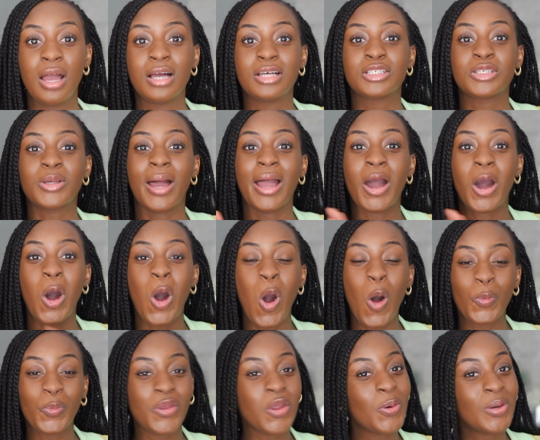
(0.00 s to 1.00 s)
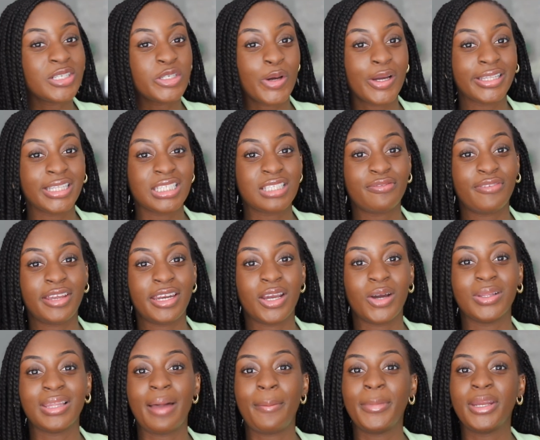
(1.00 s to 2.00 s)
So I hope you enjoyed this video.
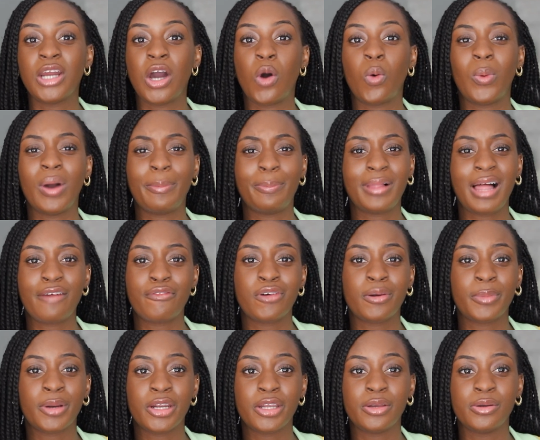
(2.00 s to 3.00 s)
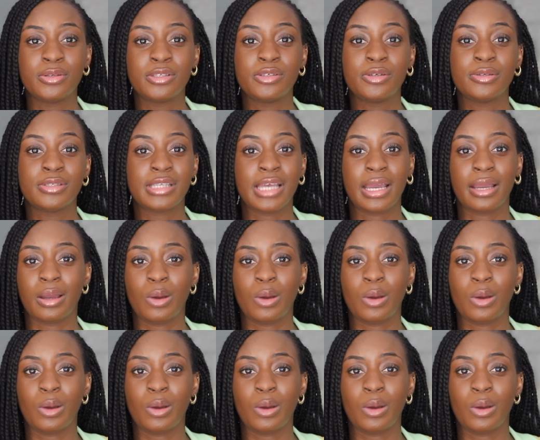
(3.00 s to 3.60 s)
Let me know, what platform are you using?